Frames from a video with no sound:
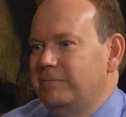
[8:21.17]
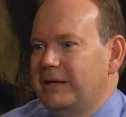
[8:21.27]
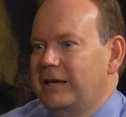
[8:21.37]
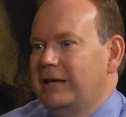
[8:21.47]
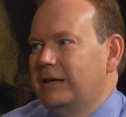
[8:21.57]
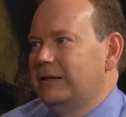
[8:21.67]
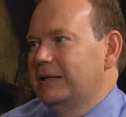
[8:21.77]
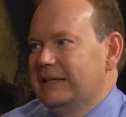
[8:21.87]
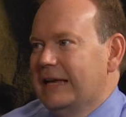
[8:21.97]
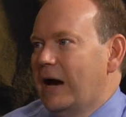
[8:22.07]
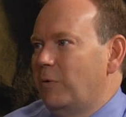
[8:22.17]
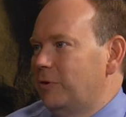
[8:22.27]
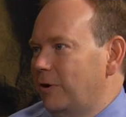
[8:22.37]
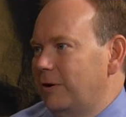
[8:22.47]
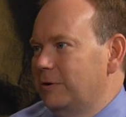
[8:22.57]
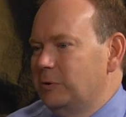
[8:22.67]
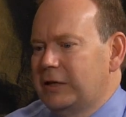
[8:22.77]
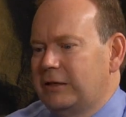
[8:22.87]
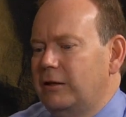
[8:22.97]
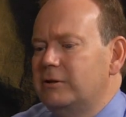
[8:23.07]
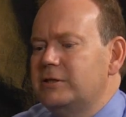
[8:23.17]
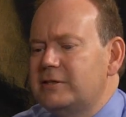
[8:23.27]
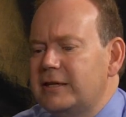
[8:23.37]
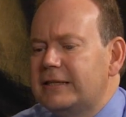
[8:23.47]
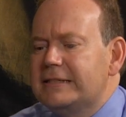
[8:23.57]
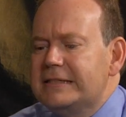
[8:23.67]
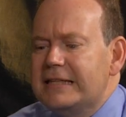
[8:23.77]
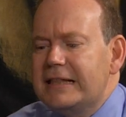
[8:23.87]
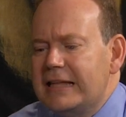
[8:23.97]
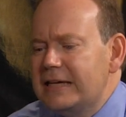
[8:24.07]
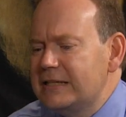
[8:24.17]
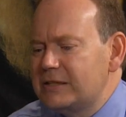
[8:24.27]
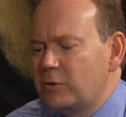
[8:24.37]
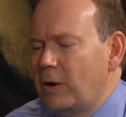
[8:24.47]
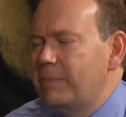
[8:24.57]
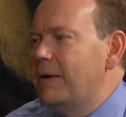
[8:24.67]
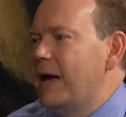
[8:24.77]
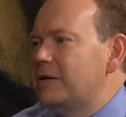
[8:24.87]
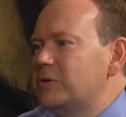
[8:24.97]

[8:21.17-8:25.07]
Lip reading: ink, and now with our new technology, it's like, that line doesn't quite match.